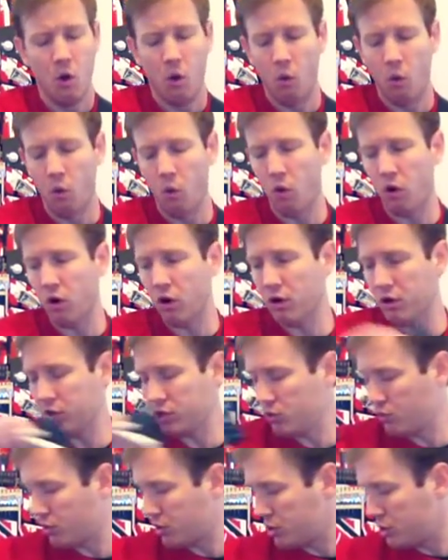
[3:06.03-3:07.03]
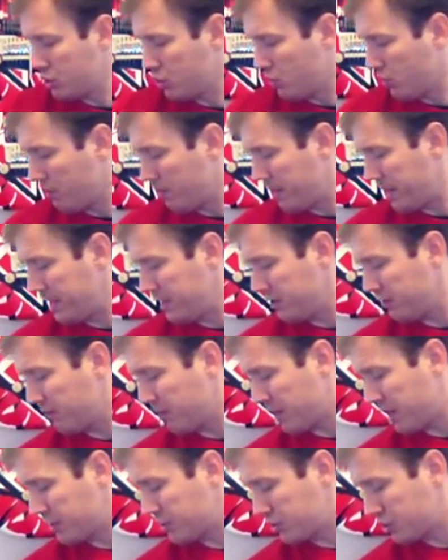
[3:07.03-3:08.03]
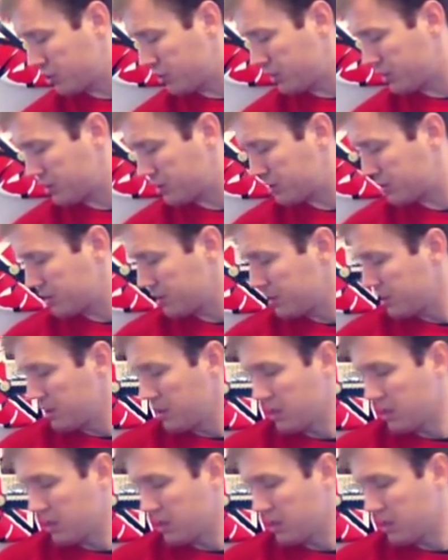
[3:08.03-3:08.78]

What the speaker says: Or you can do what many of my students